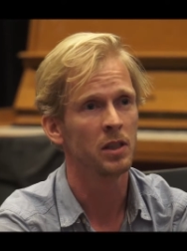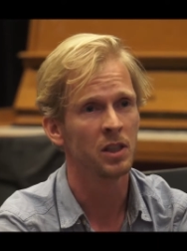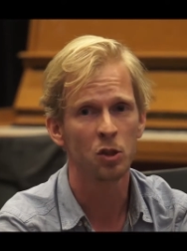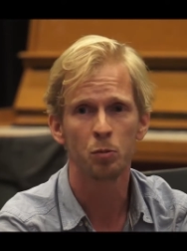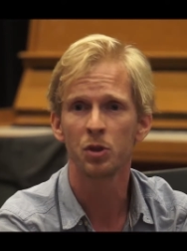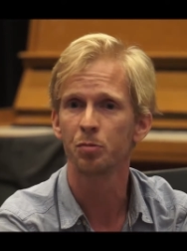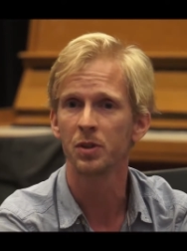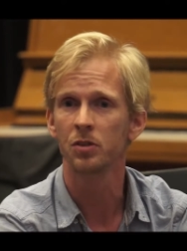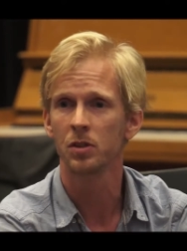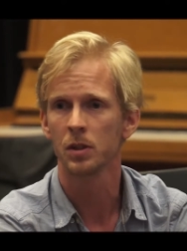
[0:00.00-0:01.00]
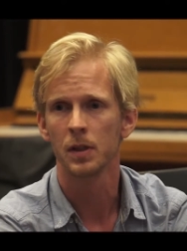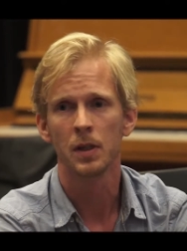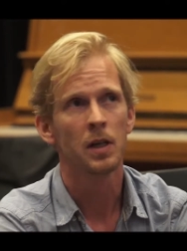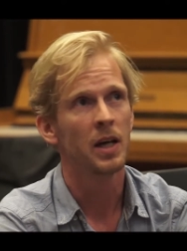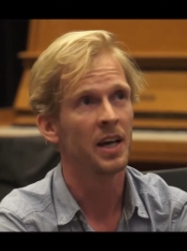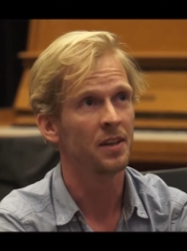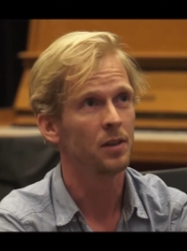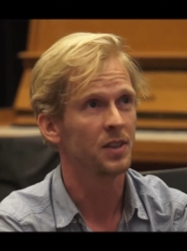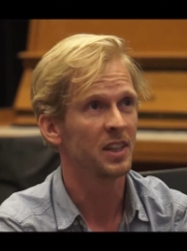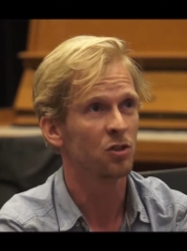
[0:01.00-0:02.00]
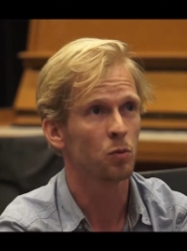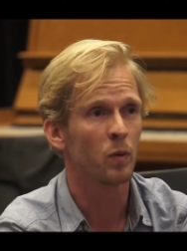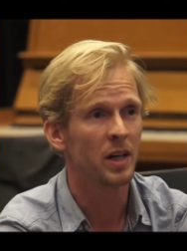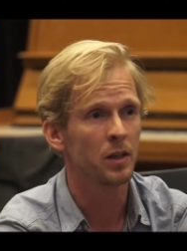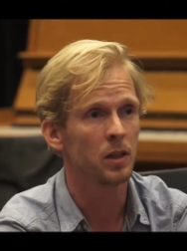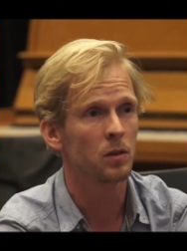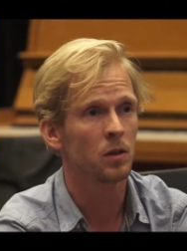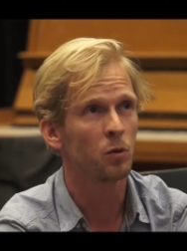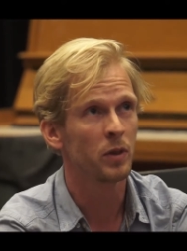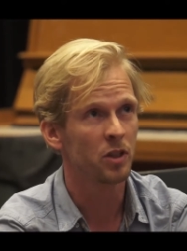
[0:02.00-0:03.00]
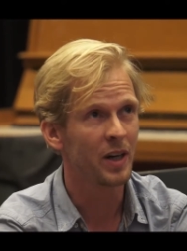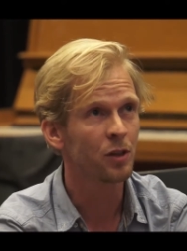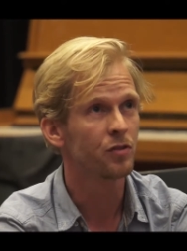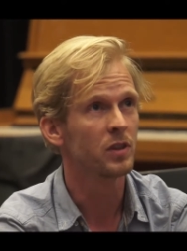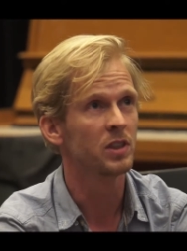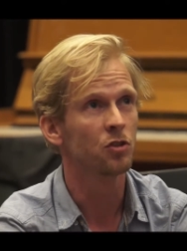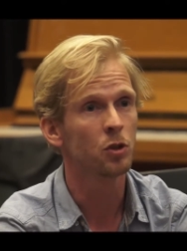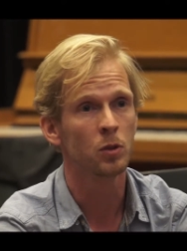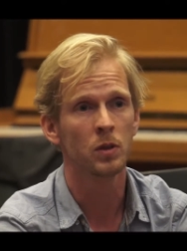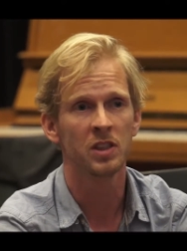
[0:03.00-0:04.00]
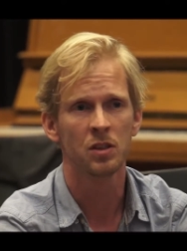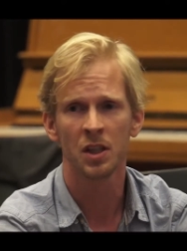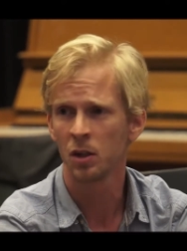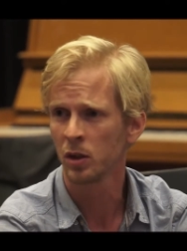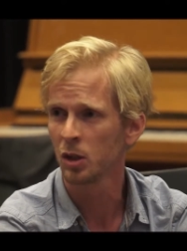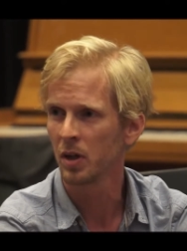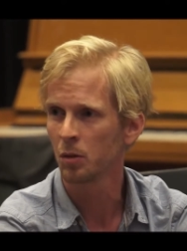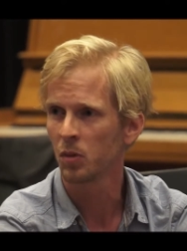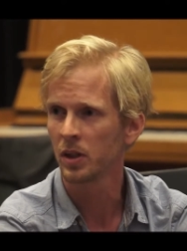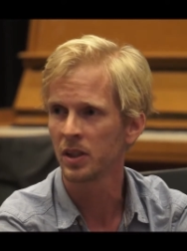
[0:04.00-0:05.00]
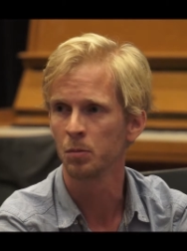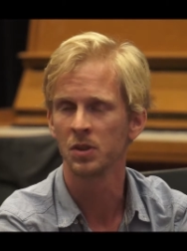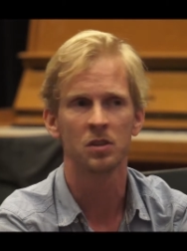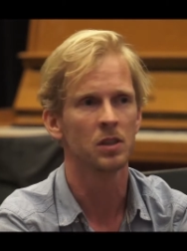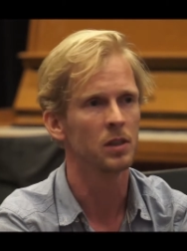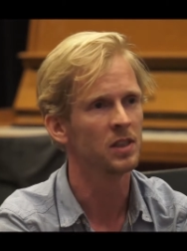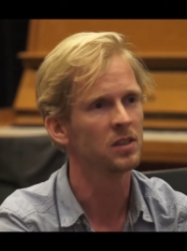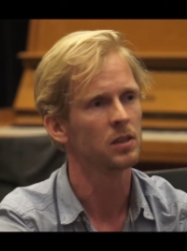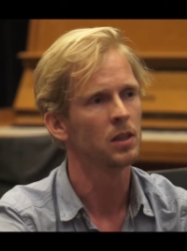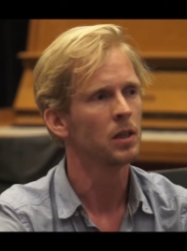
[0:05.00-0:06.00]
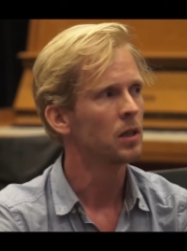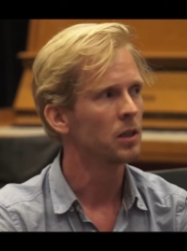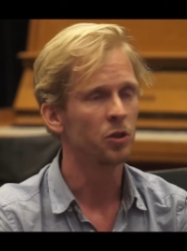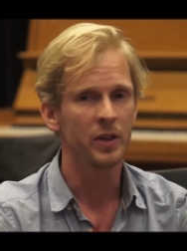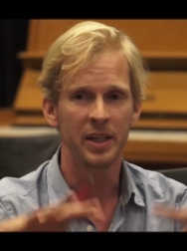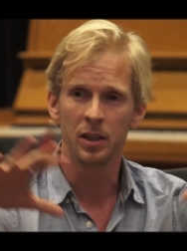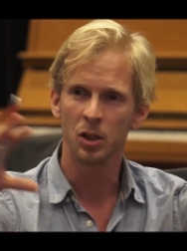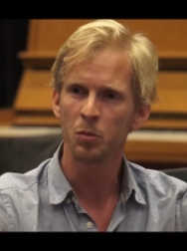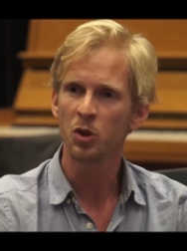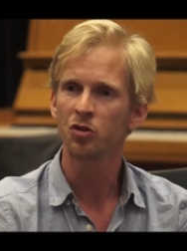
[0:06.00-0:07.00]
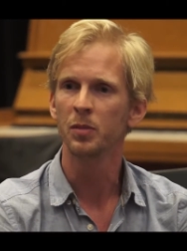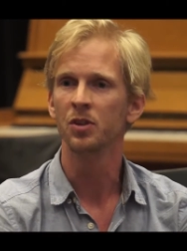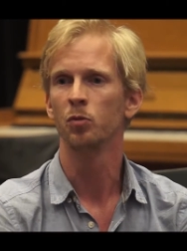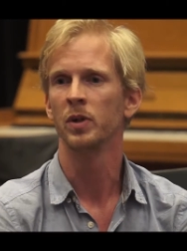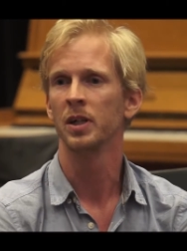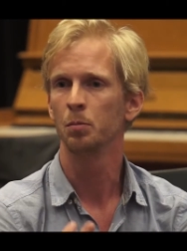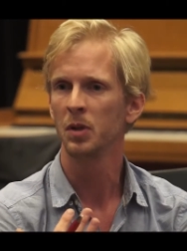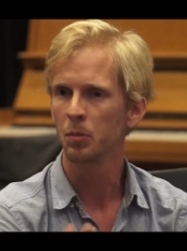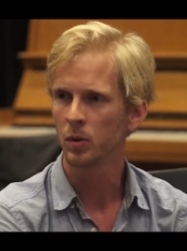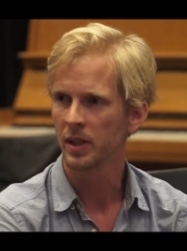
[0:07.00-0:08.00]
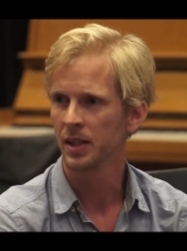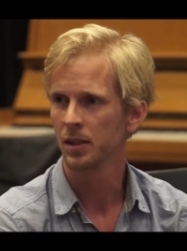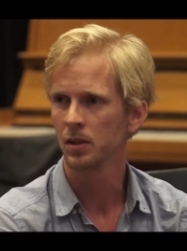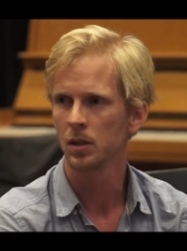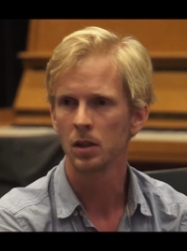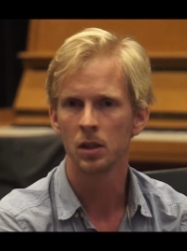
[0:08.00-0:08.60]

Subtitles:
a new movement? And that's why we're crowdfunding too. It's not only about money, but it's creating a movement where people can